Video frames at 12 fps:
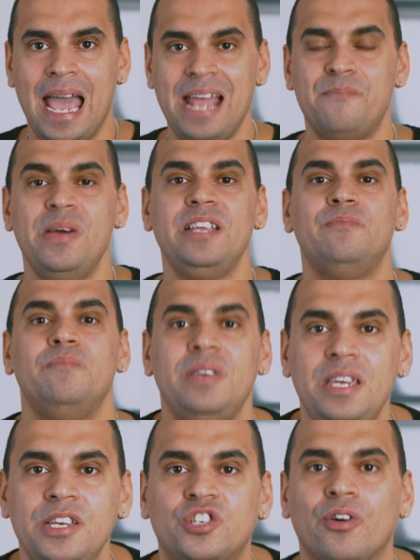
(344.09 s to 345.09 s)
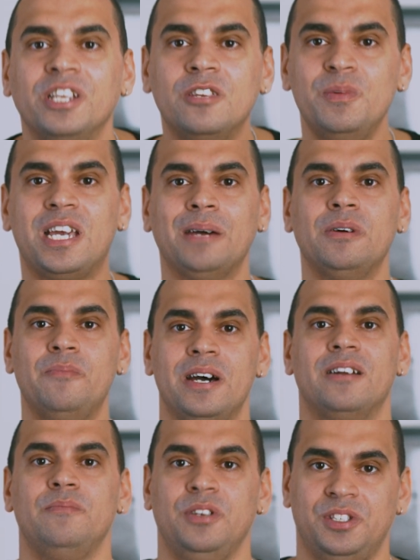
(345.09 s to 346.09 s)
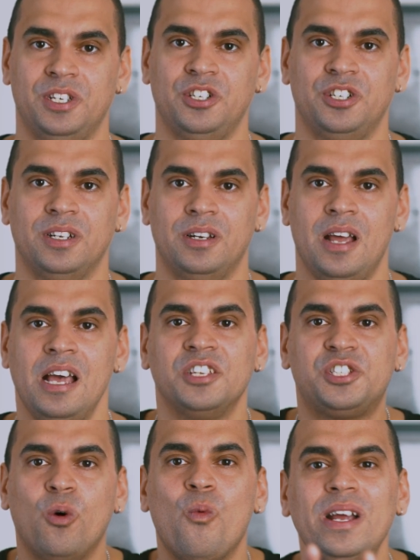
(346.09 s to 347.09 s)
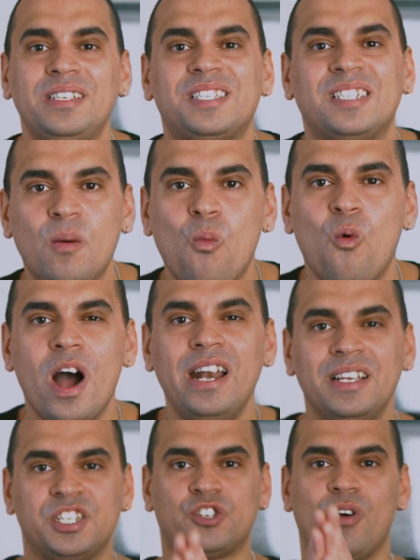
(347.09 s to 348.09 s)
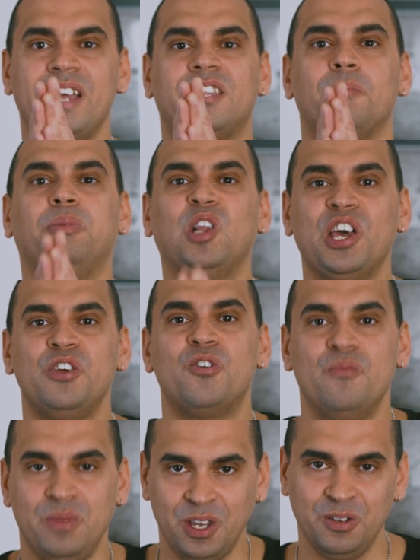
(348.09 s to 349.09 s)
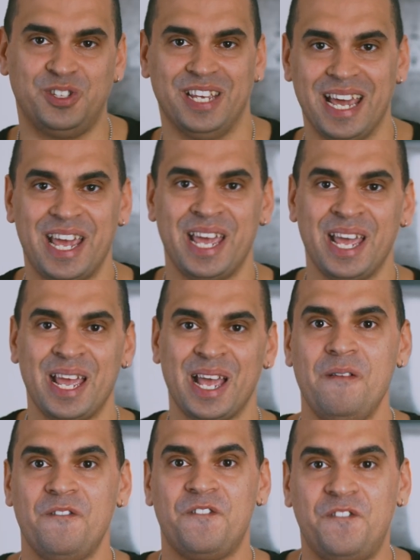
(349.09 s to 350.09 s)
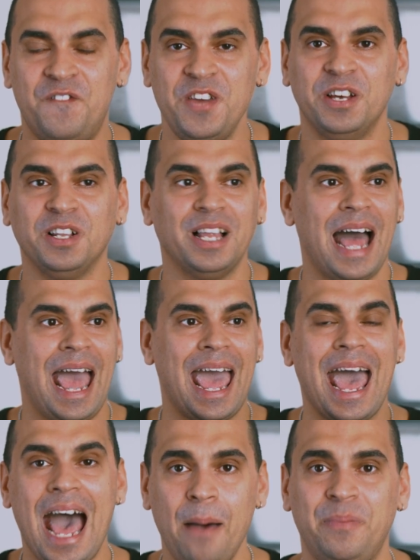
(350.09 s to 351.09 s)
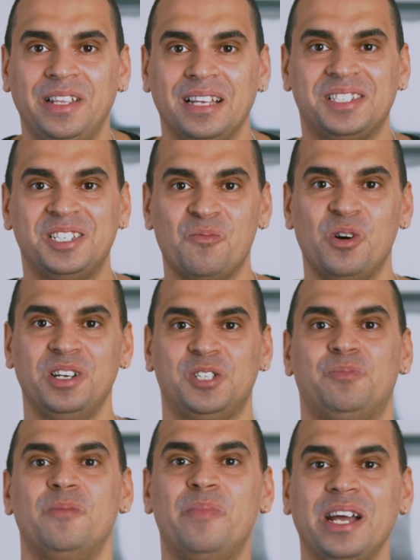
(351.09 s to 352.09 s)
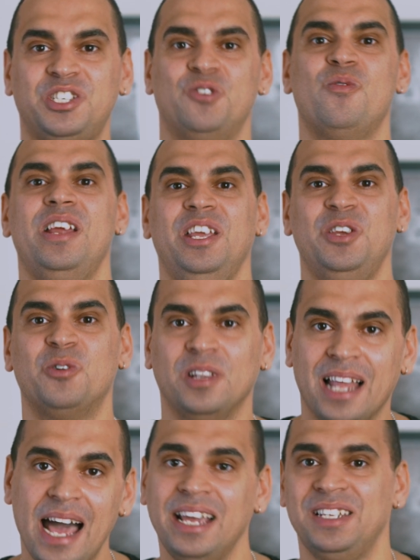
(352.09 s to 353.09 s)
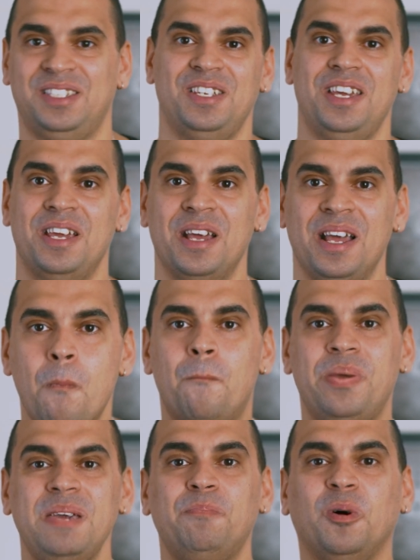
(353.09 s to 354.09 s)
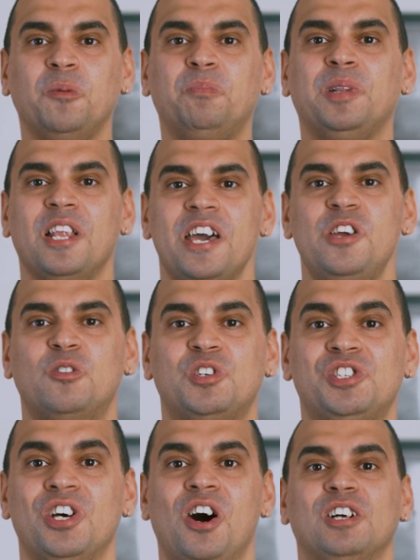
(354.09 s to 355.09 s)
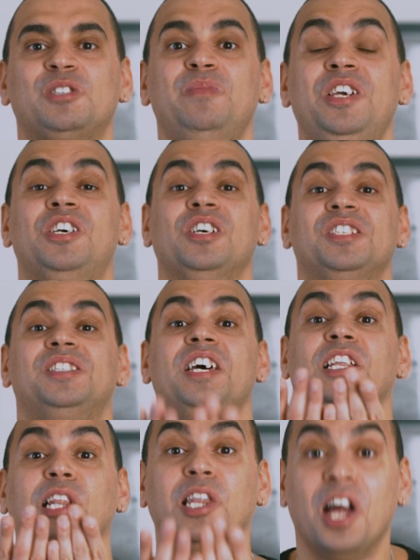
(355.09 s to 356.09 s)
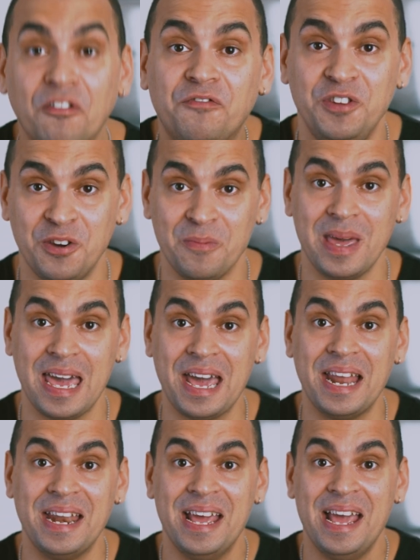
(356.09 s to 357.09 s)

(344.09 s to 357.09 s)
It made me try to become a better musician. So when someone is trying to play your music, feel happy that someone is perpetuating your legacy. People play your songs because they love you, man,